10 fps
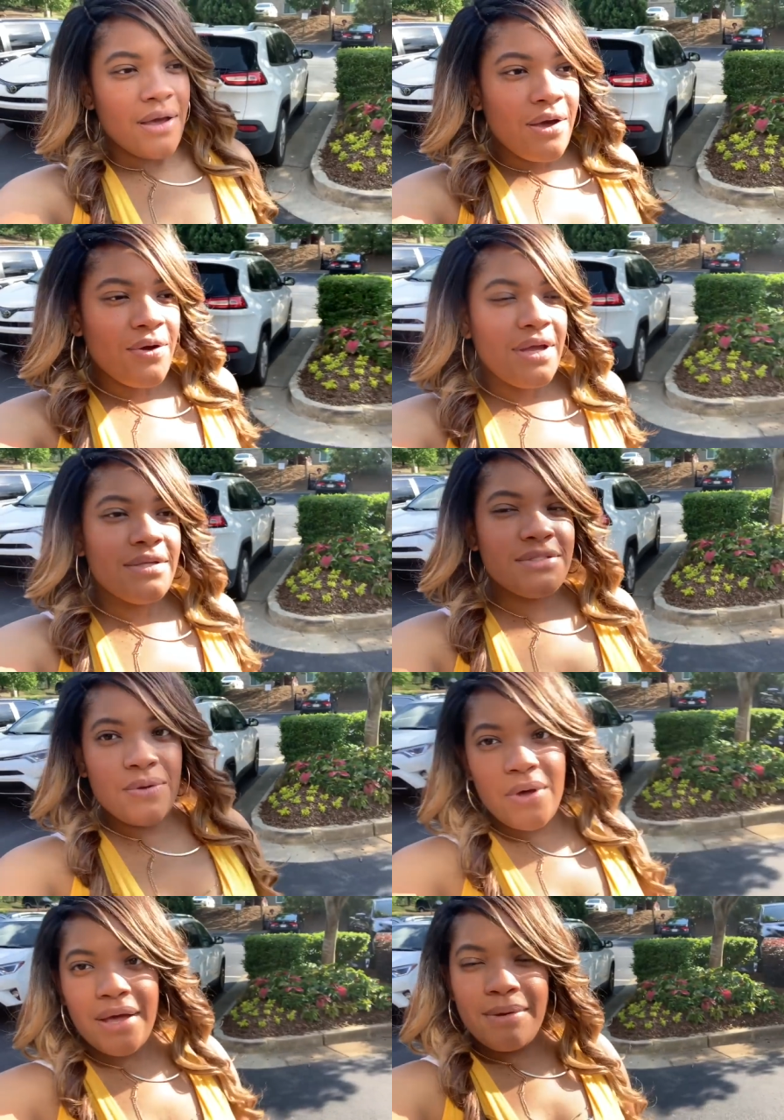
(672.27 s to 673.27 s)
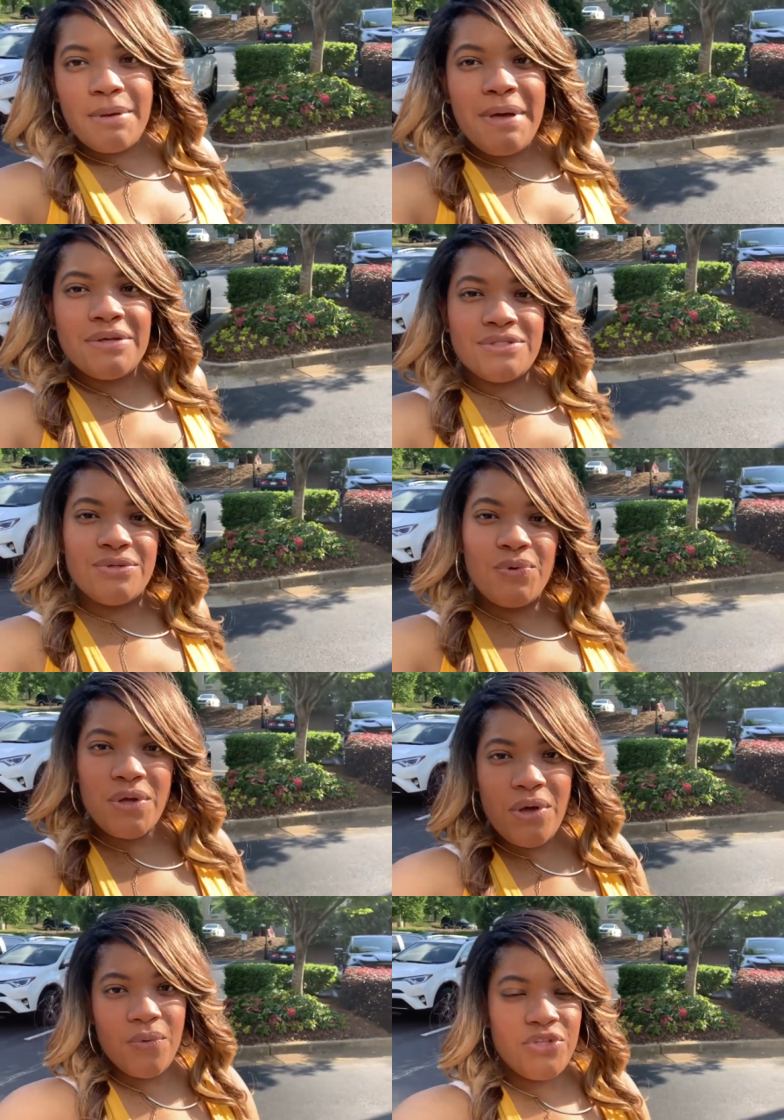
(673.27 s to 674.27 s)
All right, so I am about to
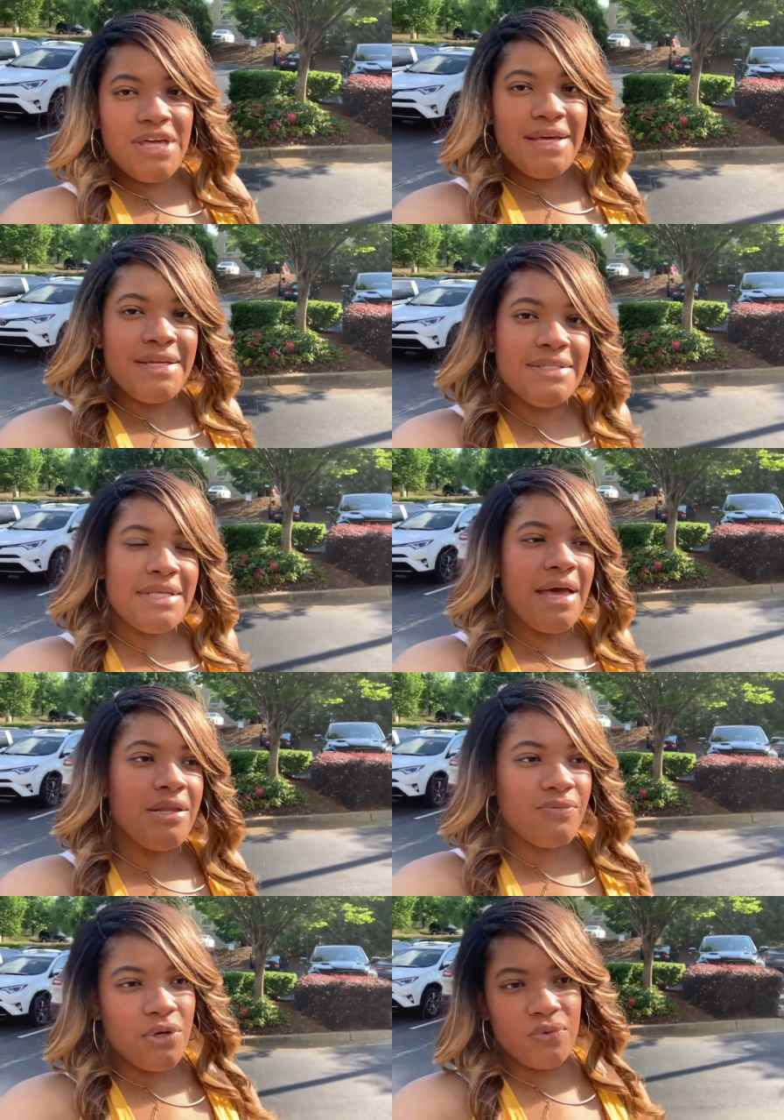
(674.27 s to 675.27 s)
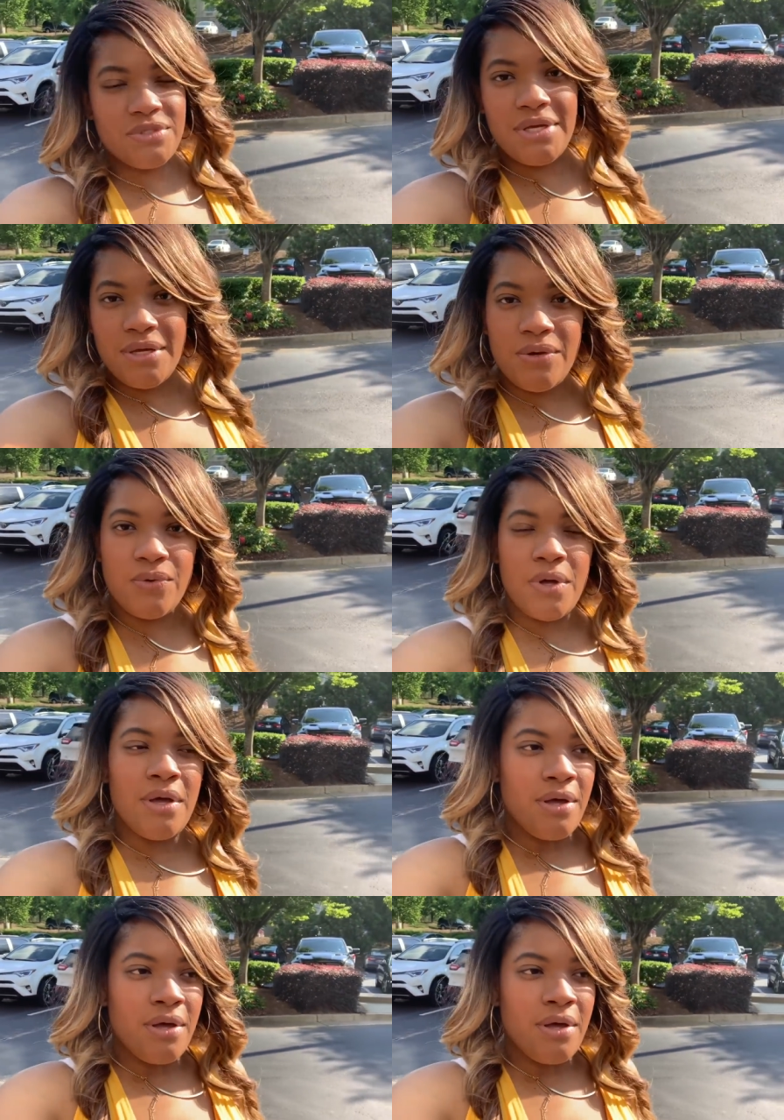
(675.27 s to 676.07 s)
go check inside of the hotel